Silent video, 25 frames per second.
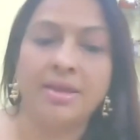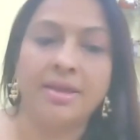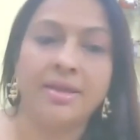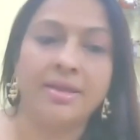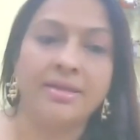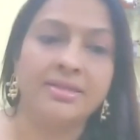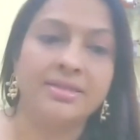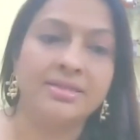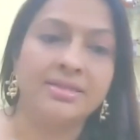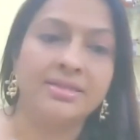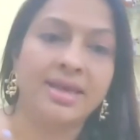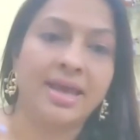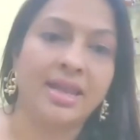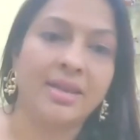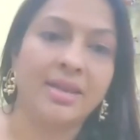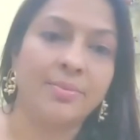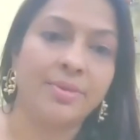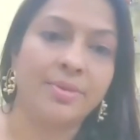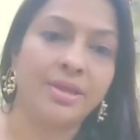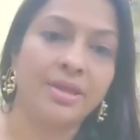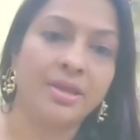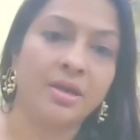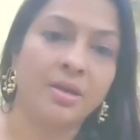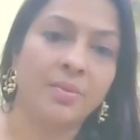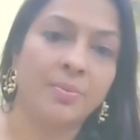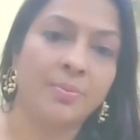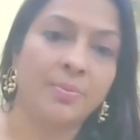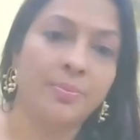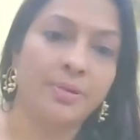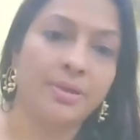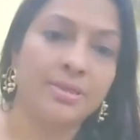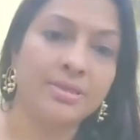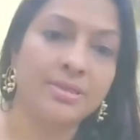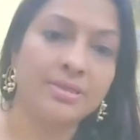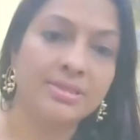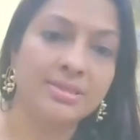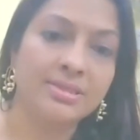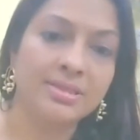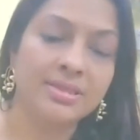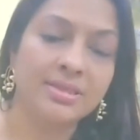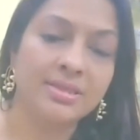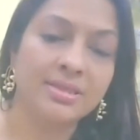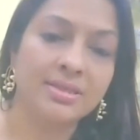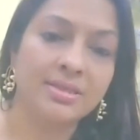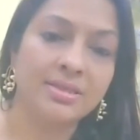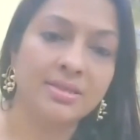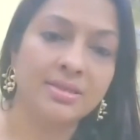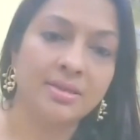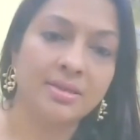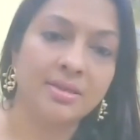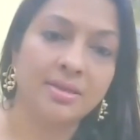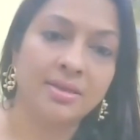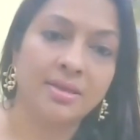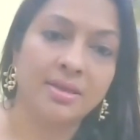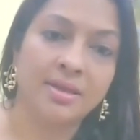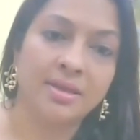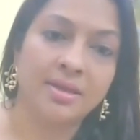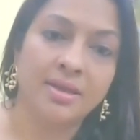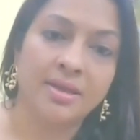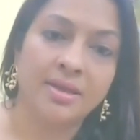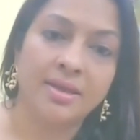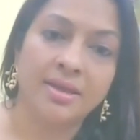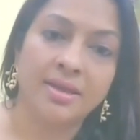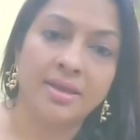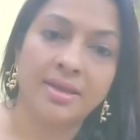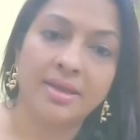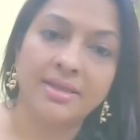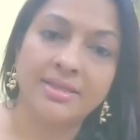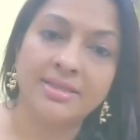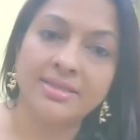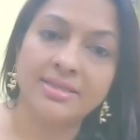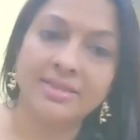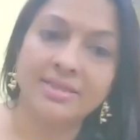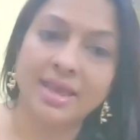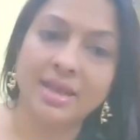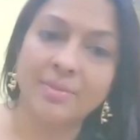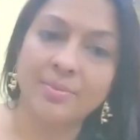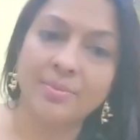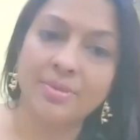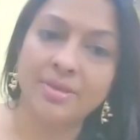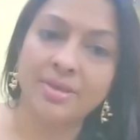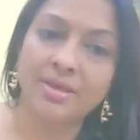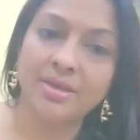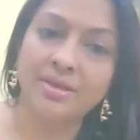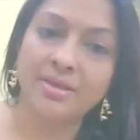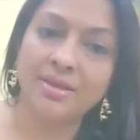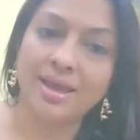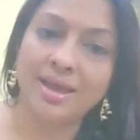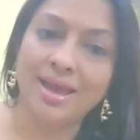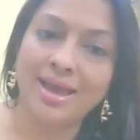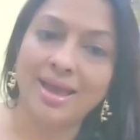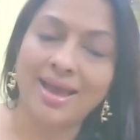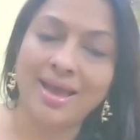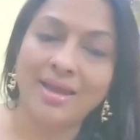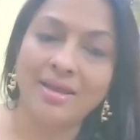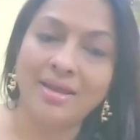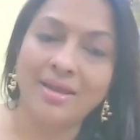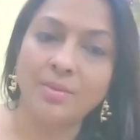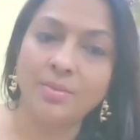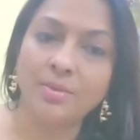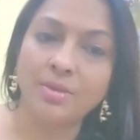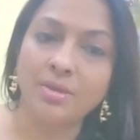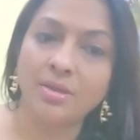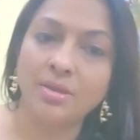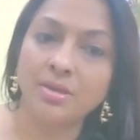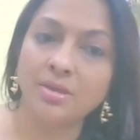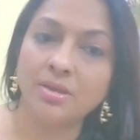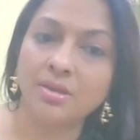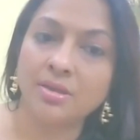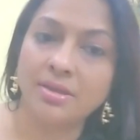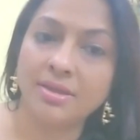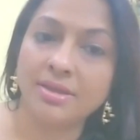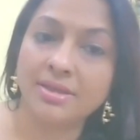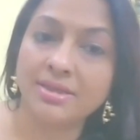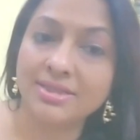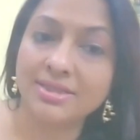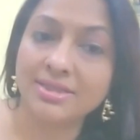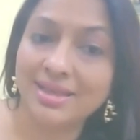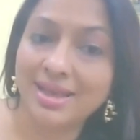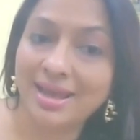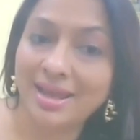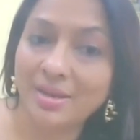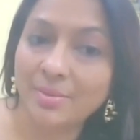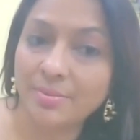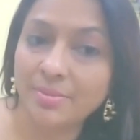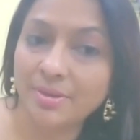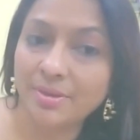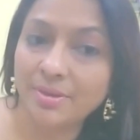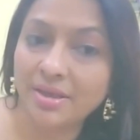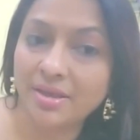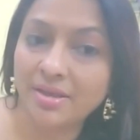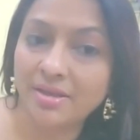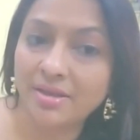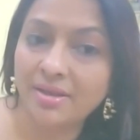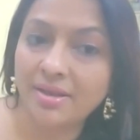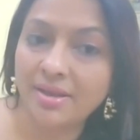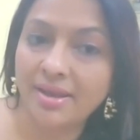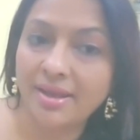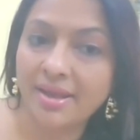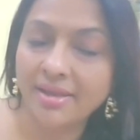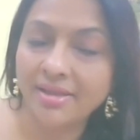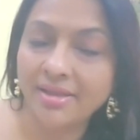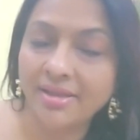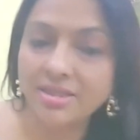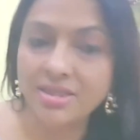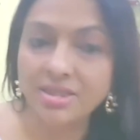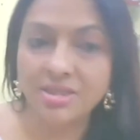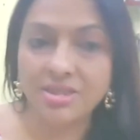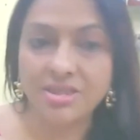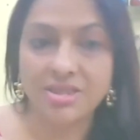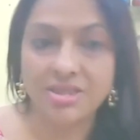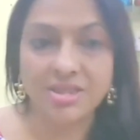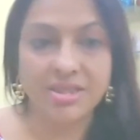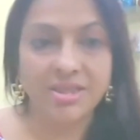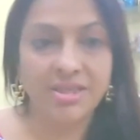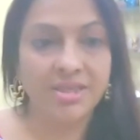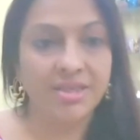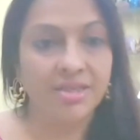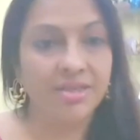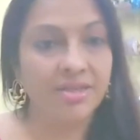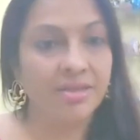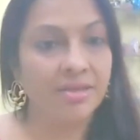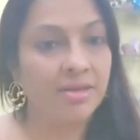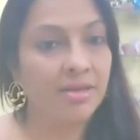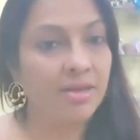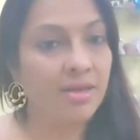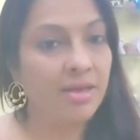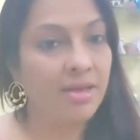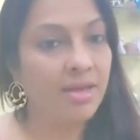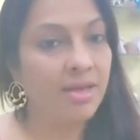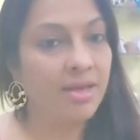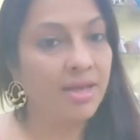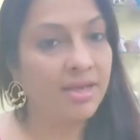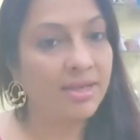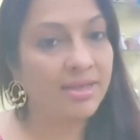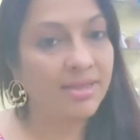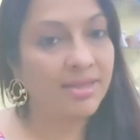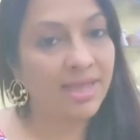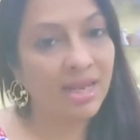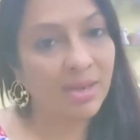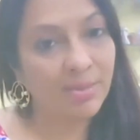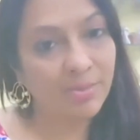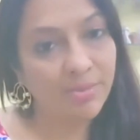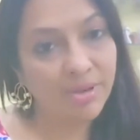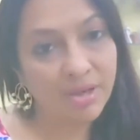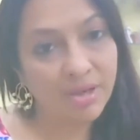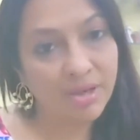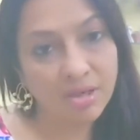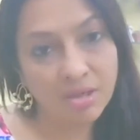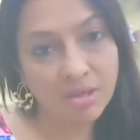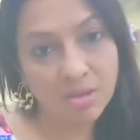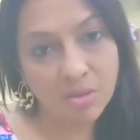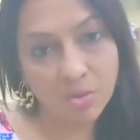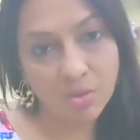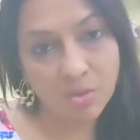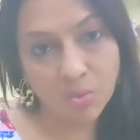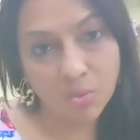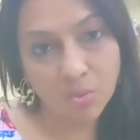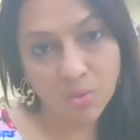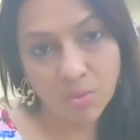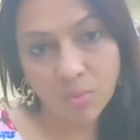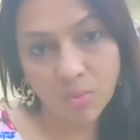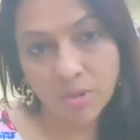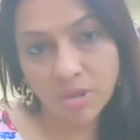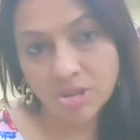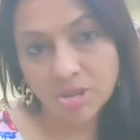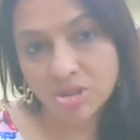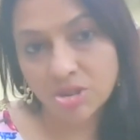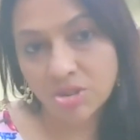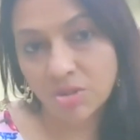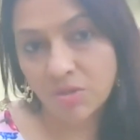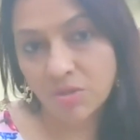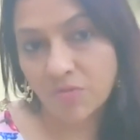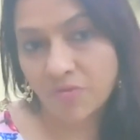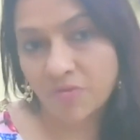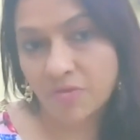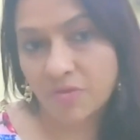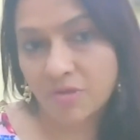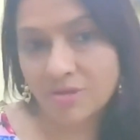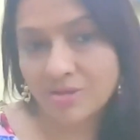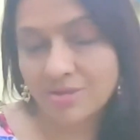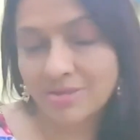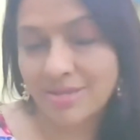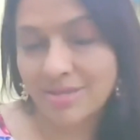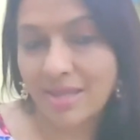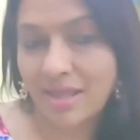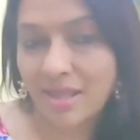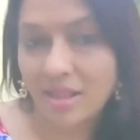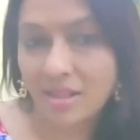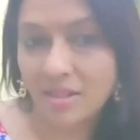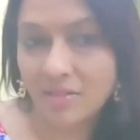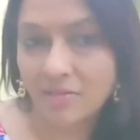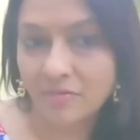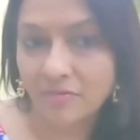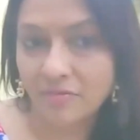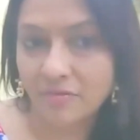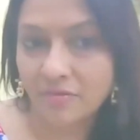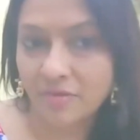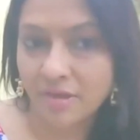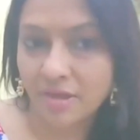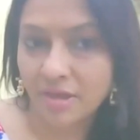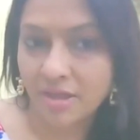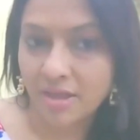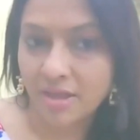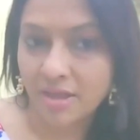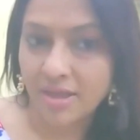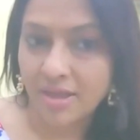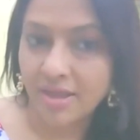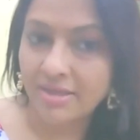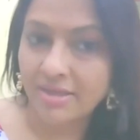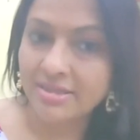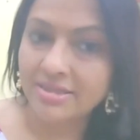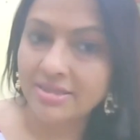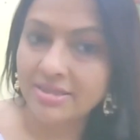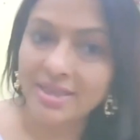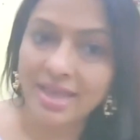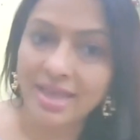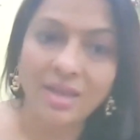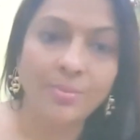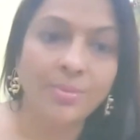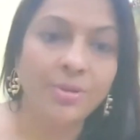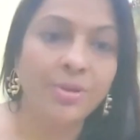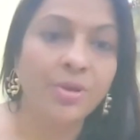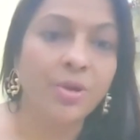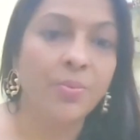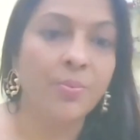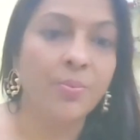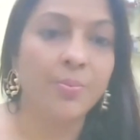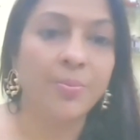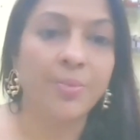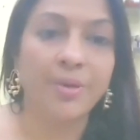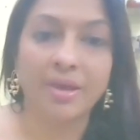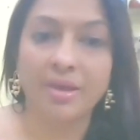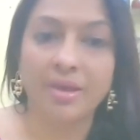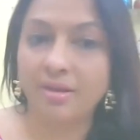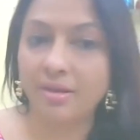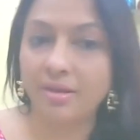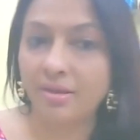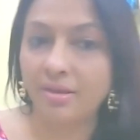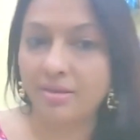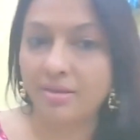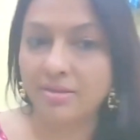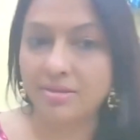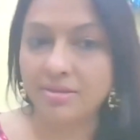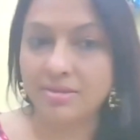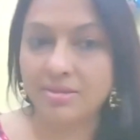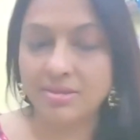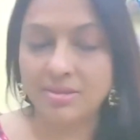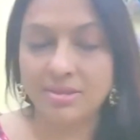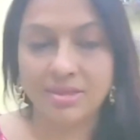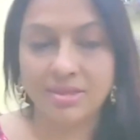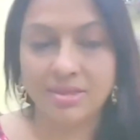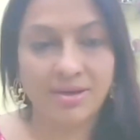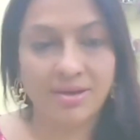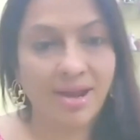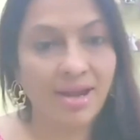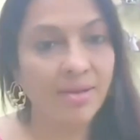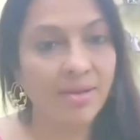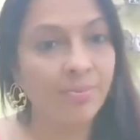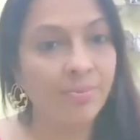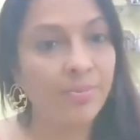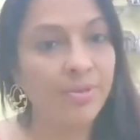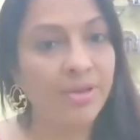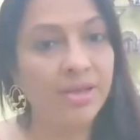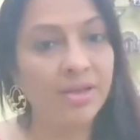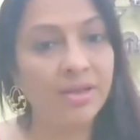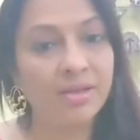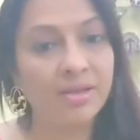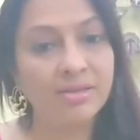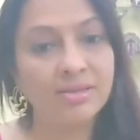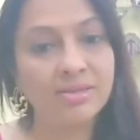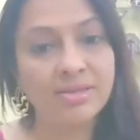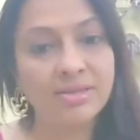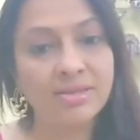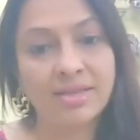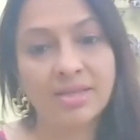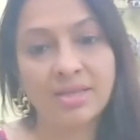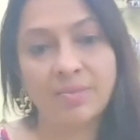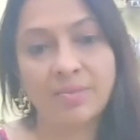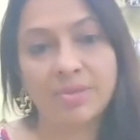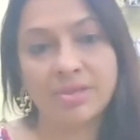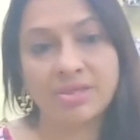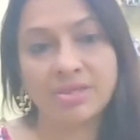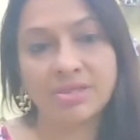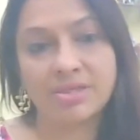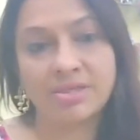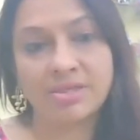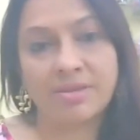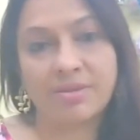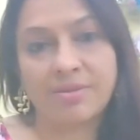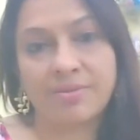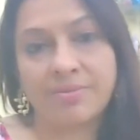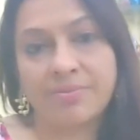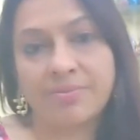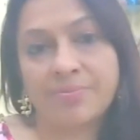It can be a person, it can be an animal, it can be an entity, it can be a lower version of yourself, it can be your parents, grandparents, anybody.